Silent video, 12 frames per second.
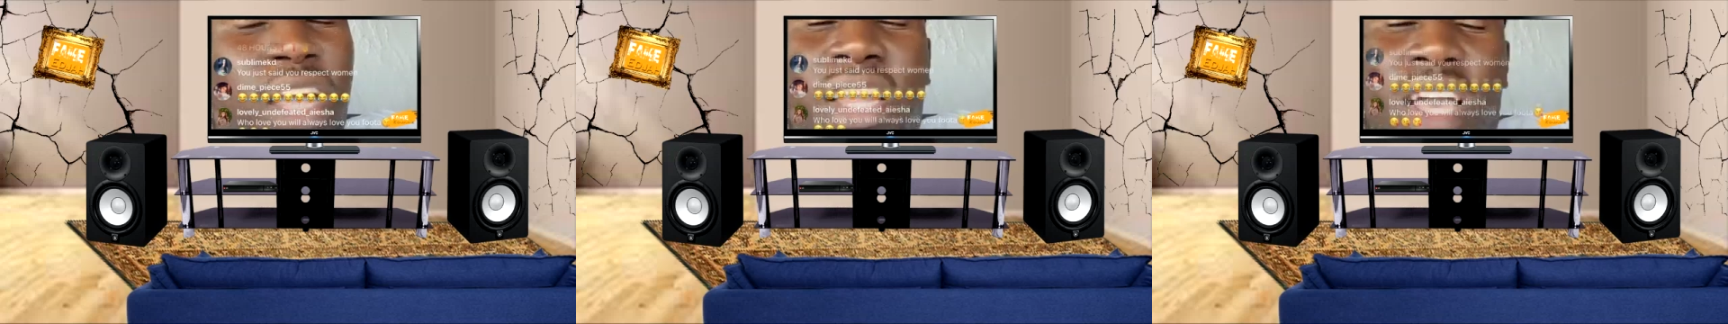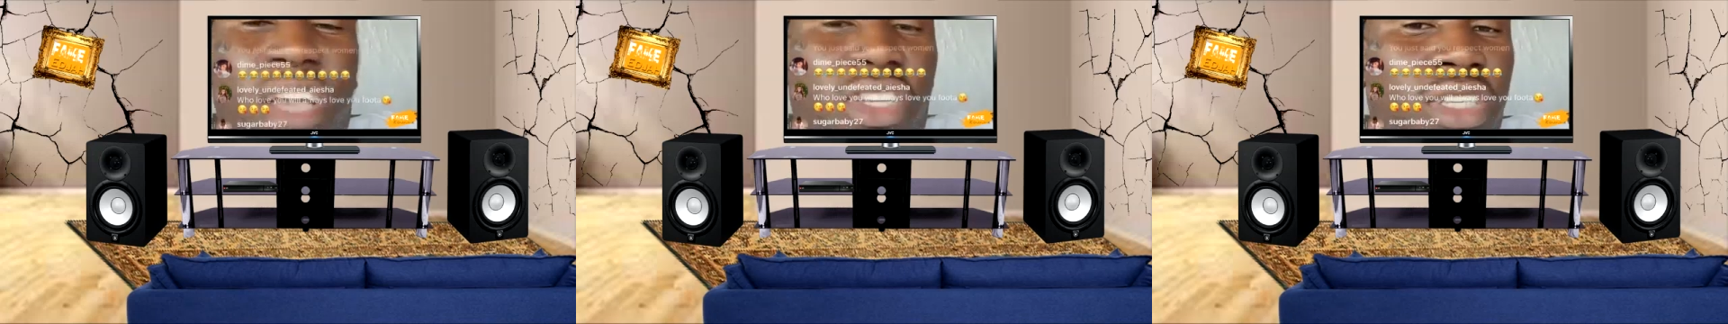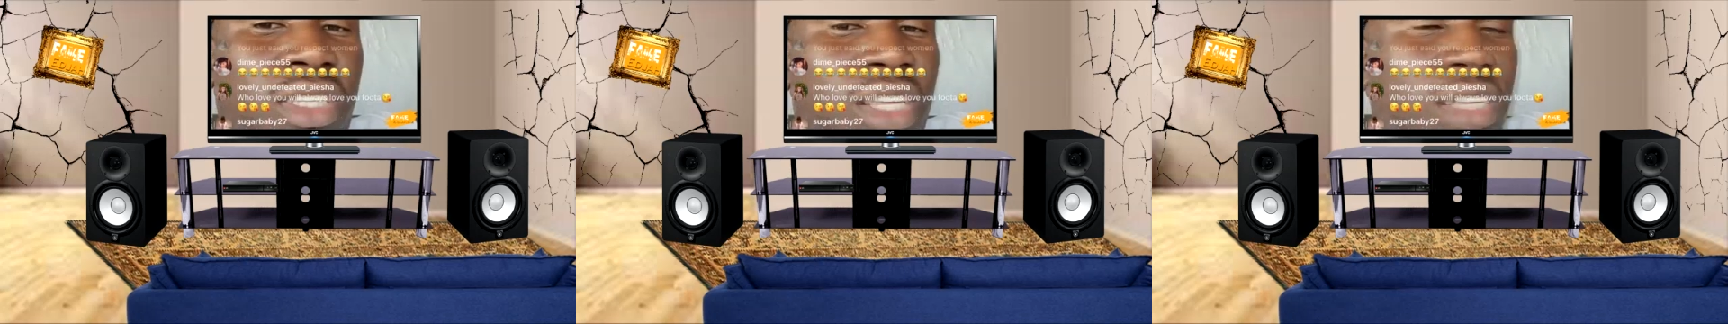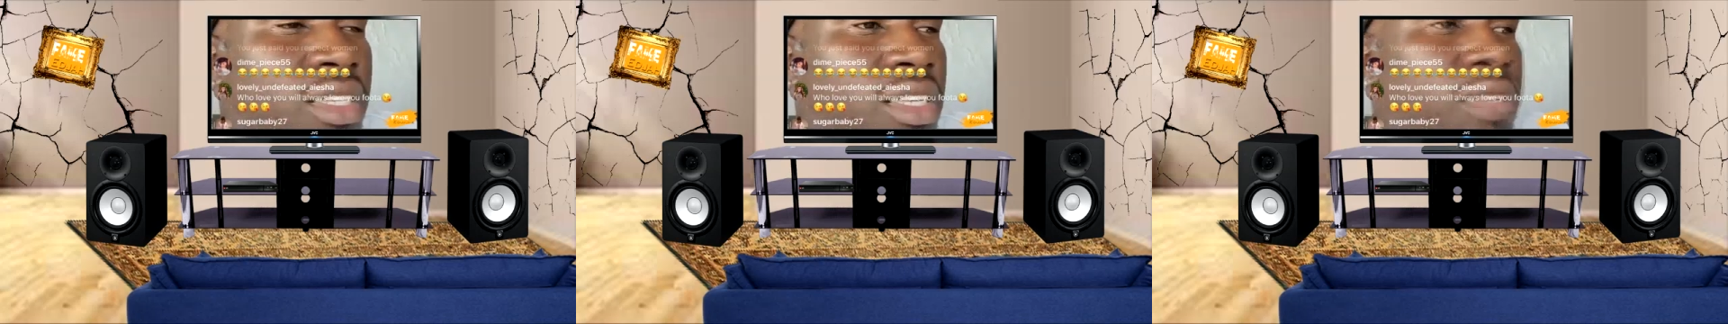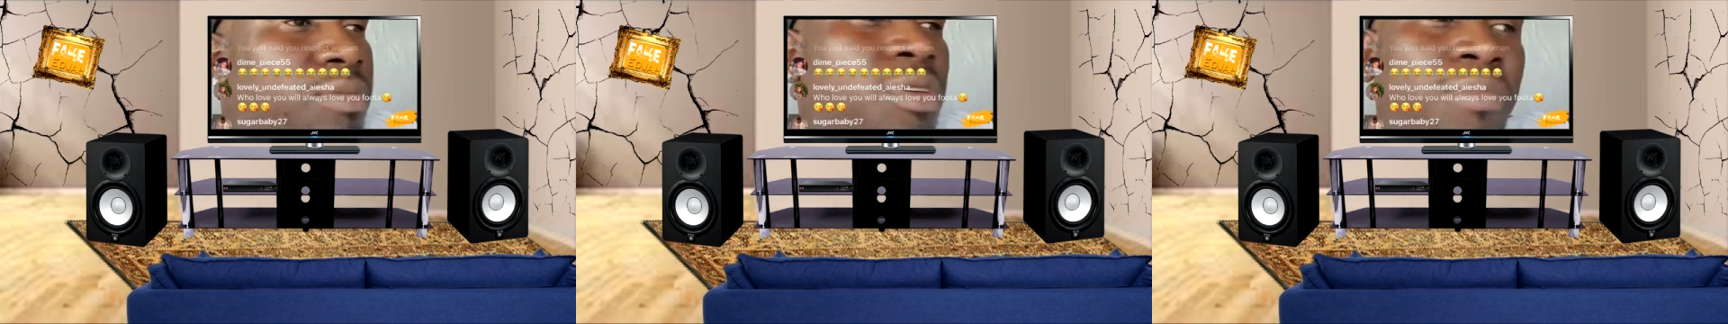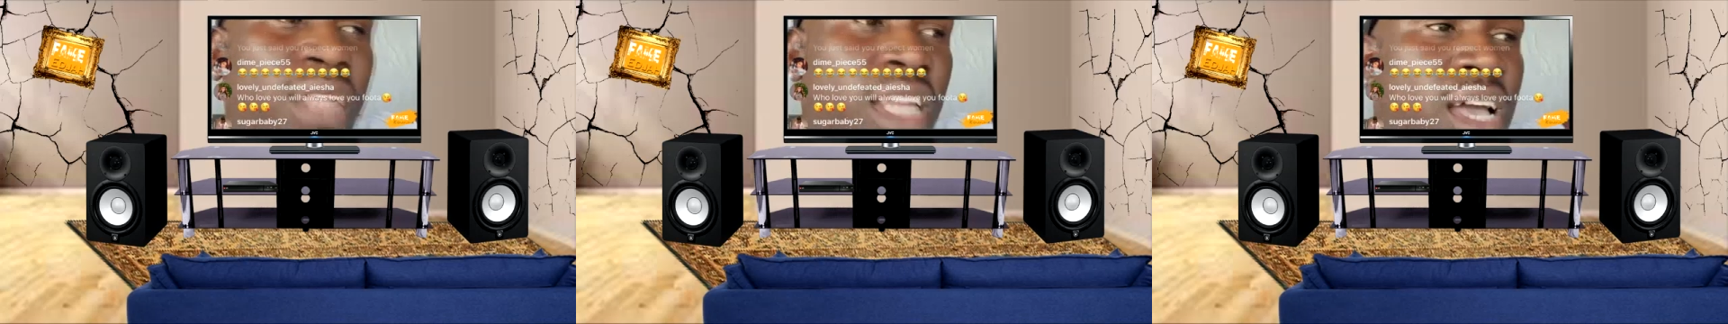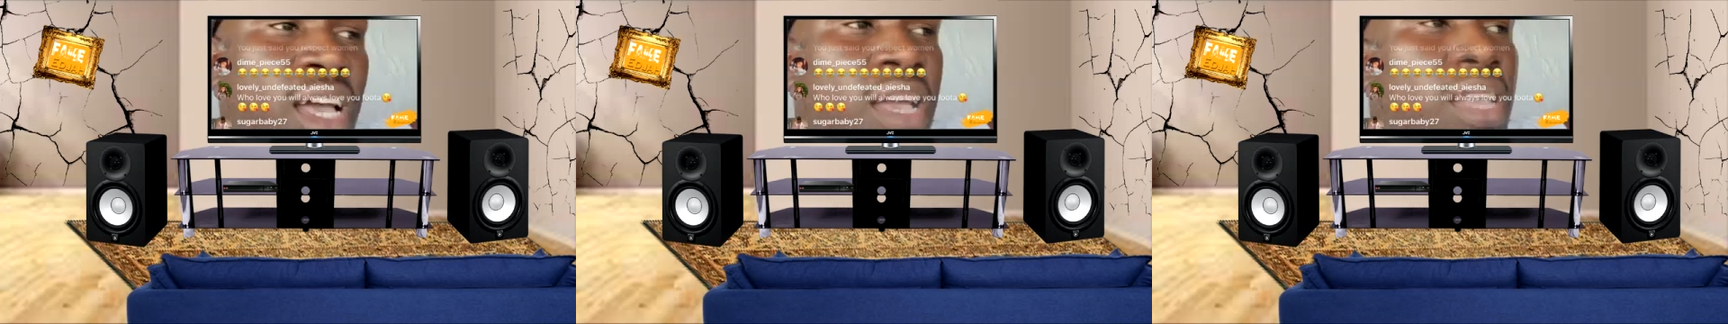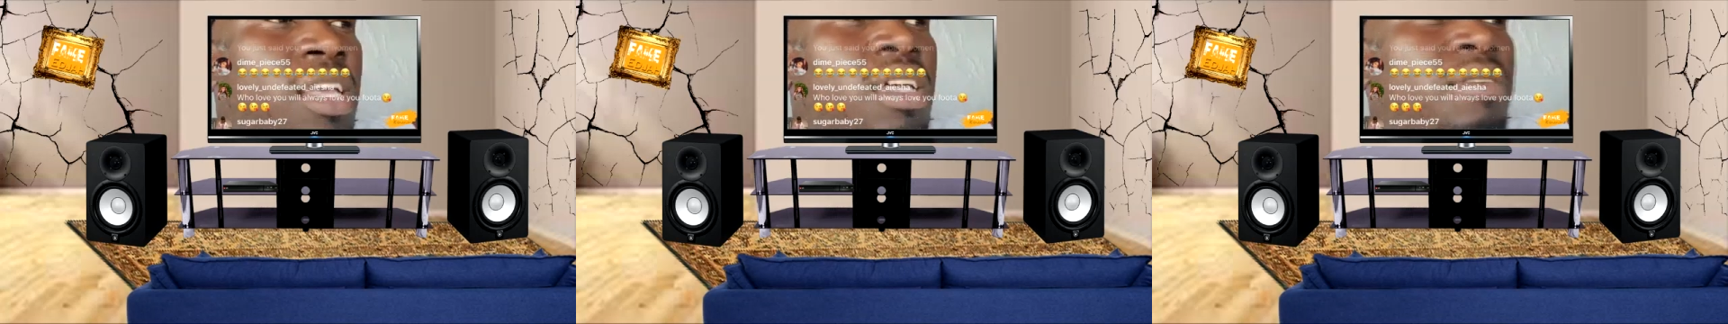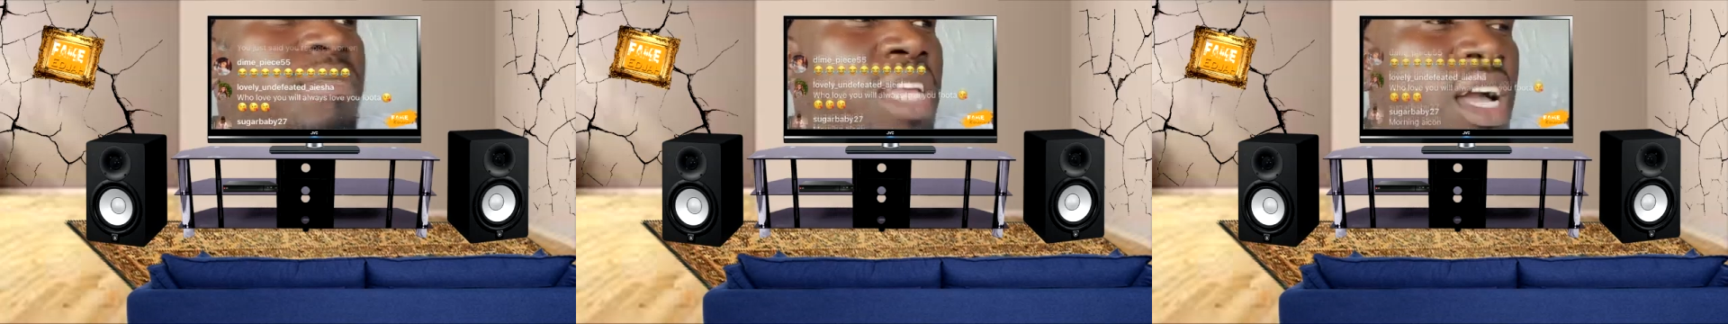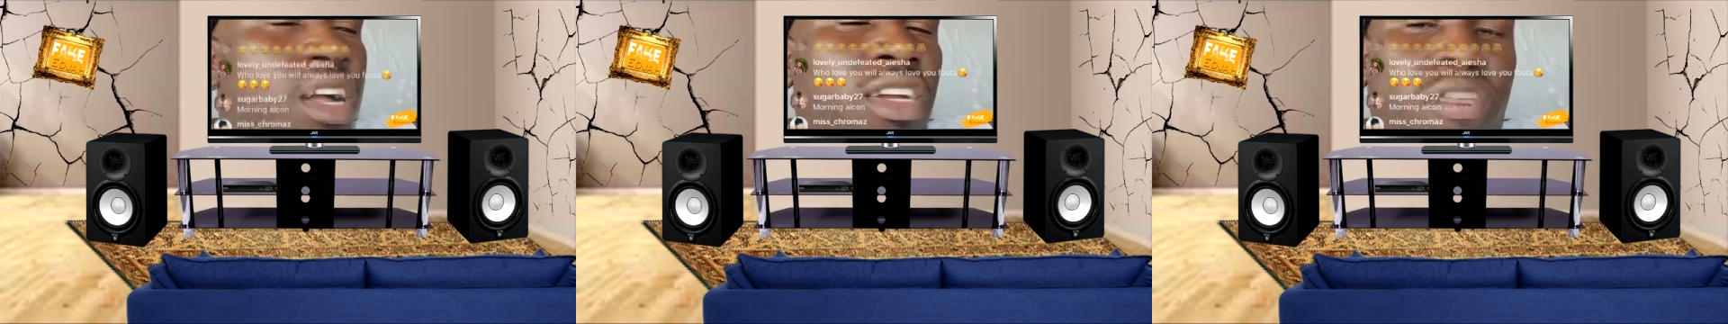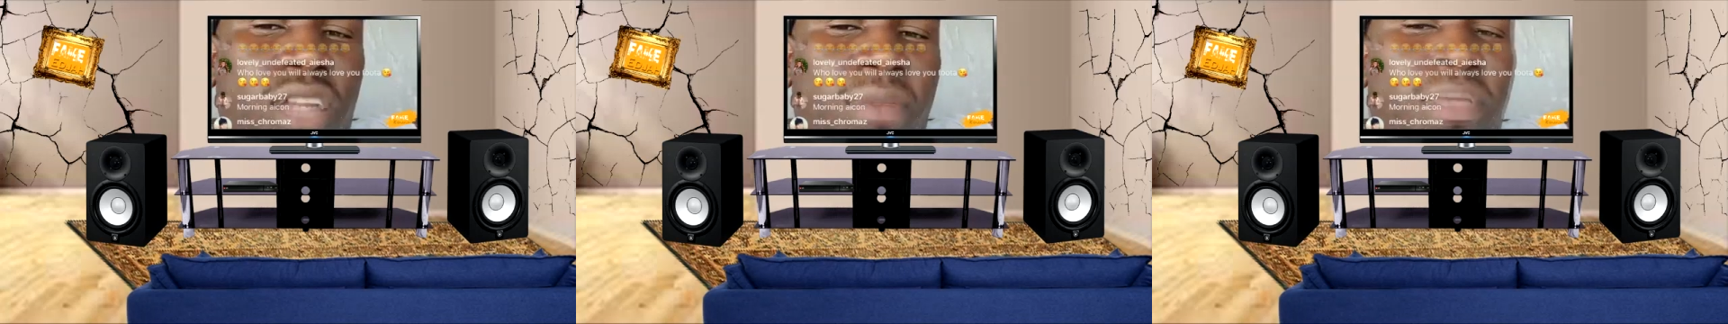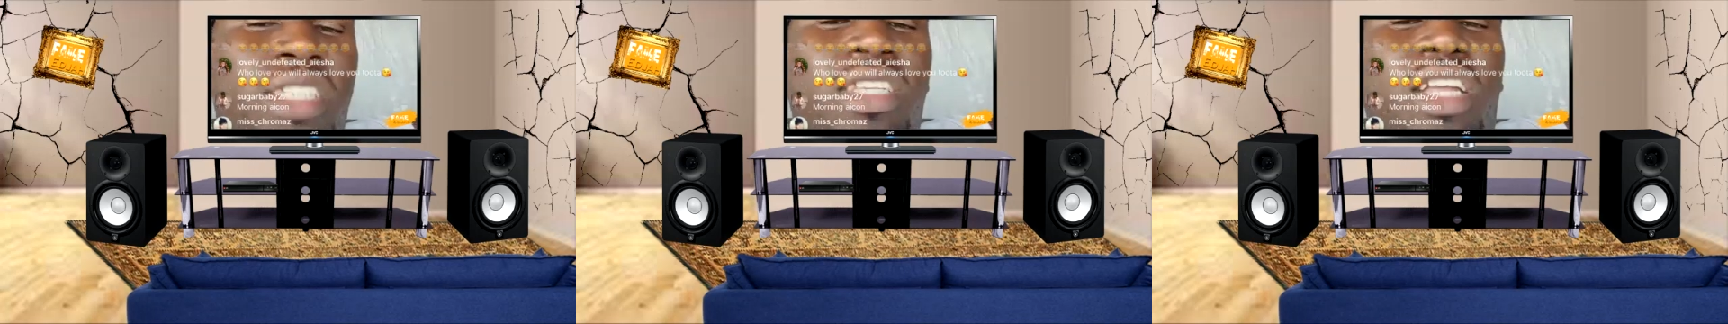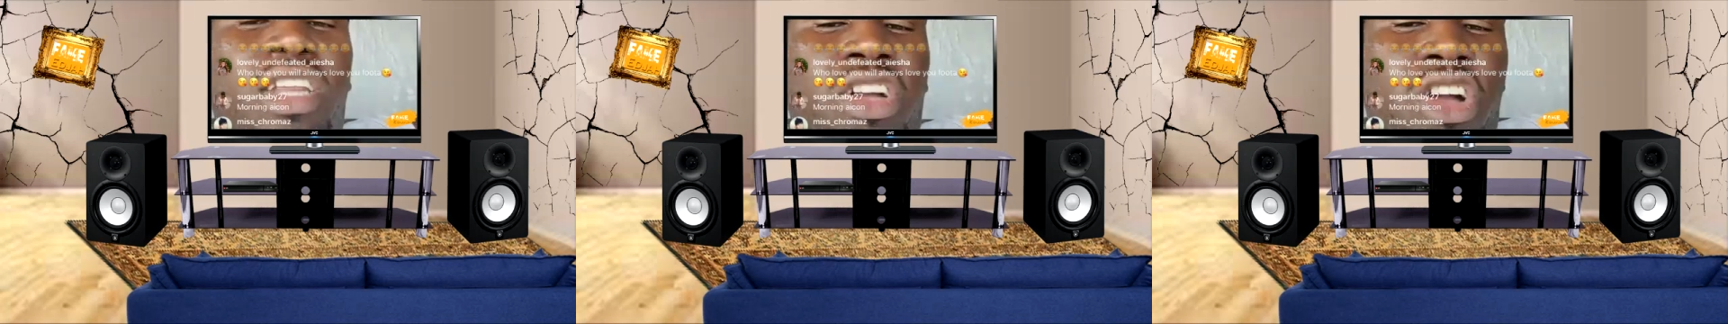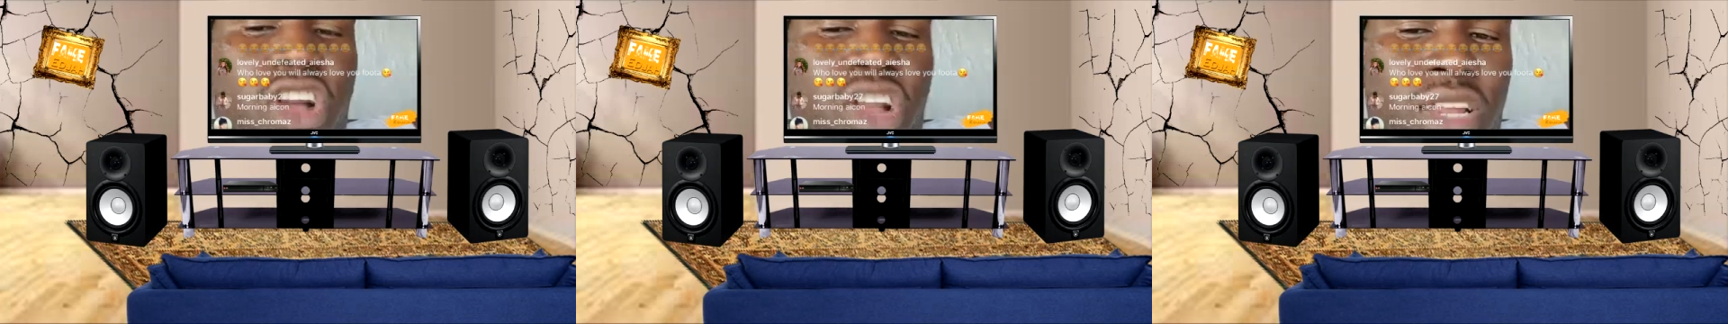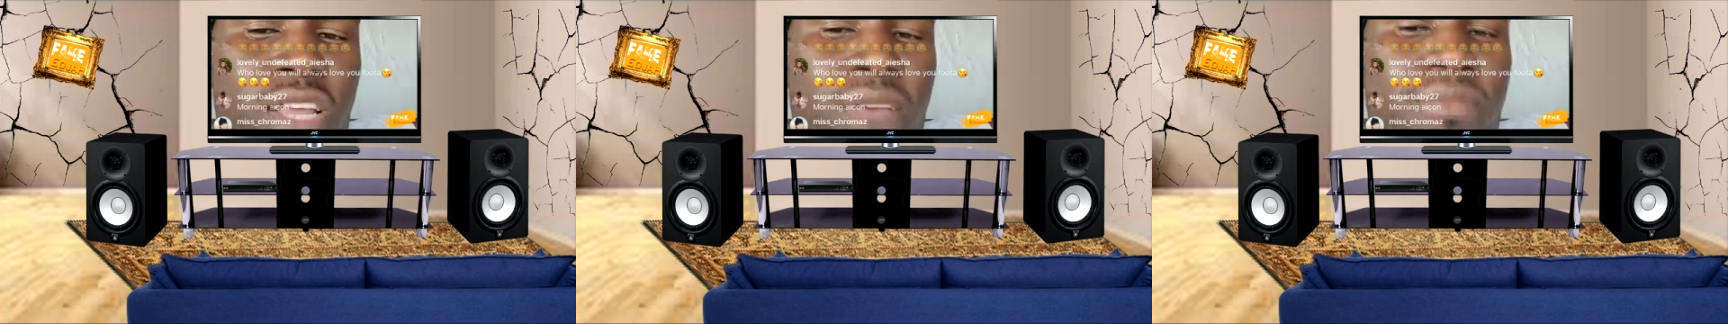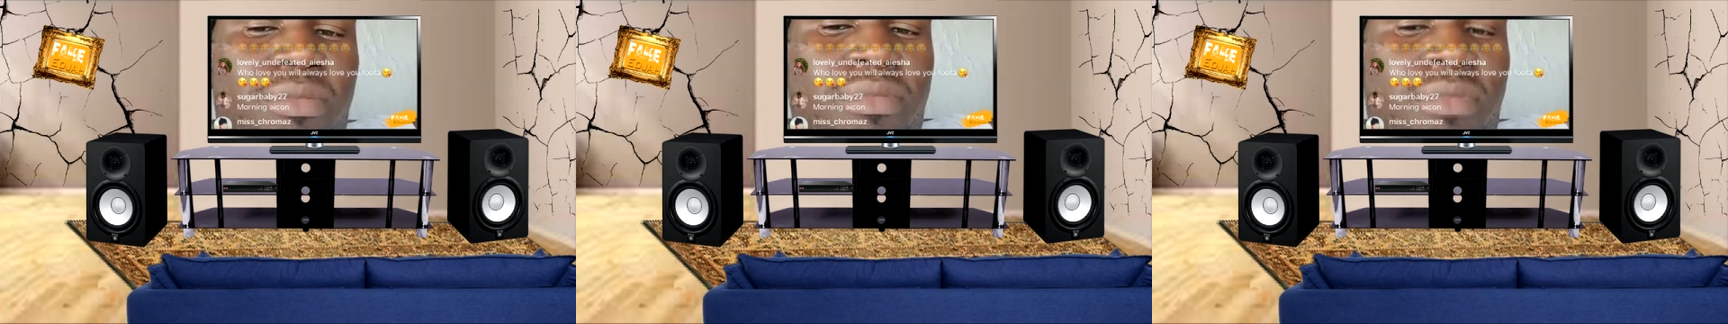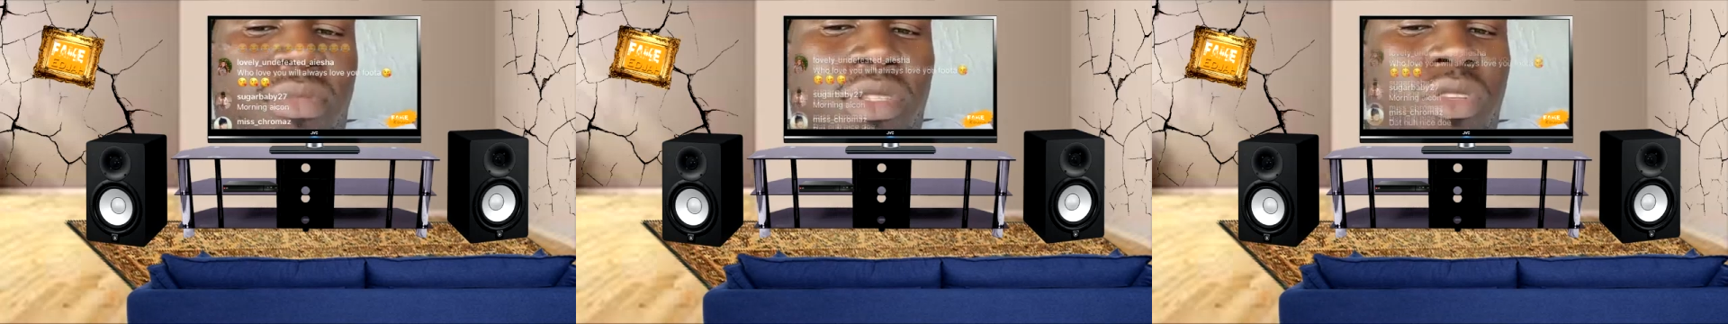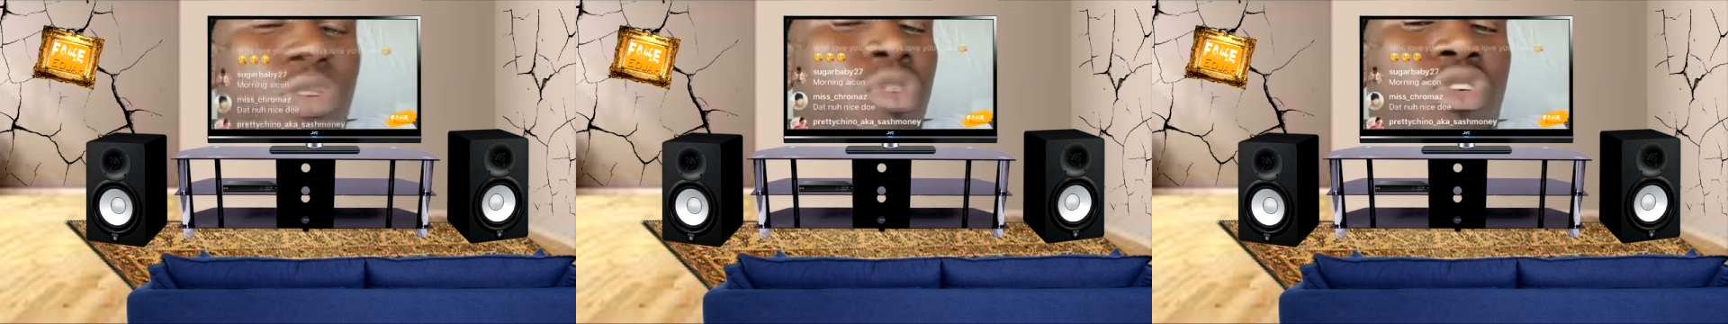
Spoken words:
(no speaker visible)